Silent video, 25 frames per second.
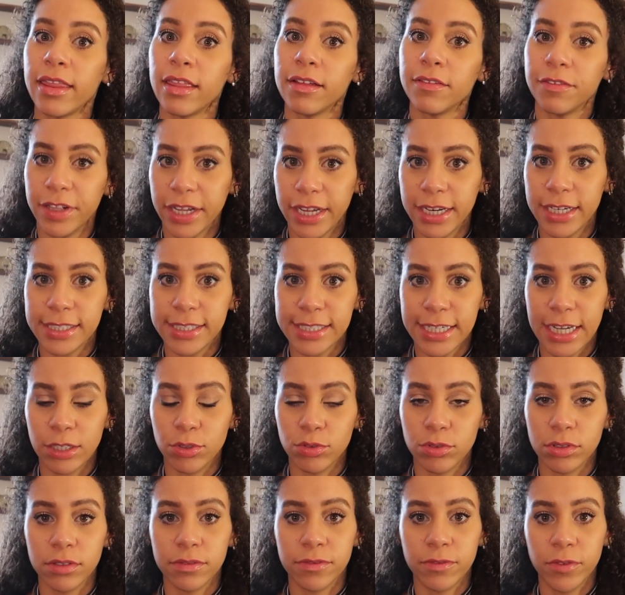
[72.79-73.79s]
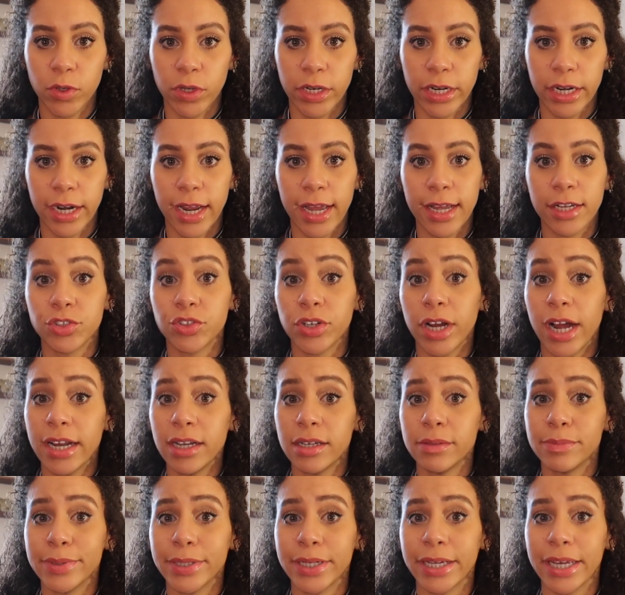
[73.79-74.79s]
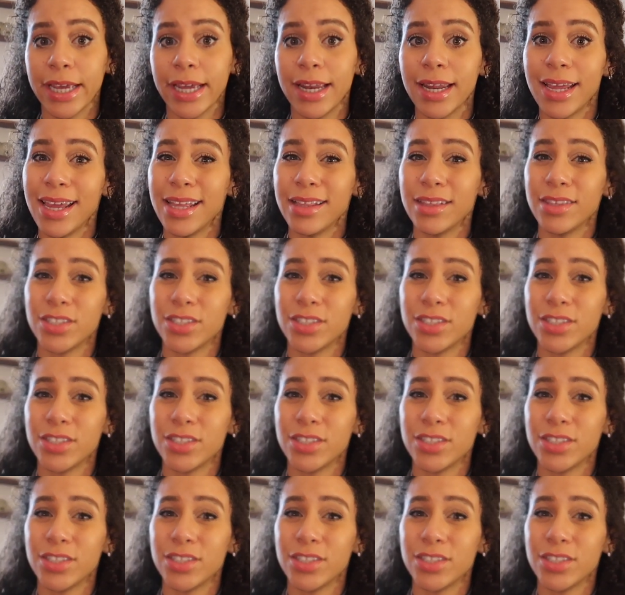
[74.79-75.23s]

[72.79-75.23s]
the flight is scheduled for and try to book it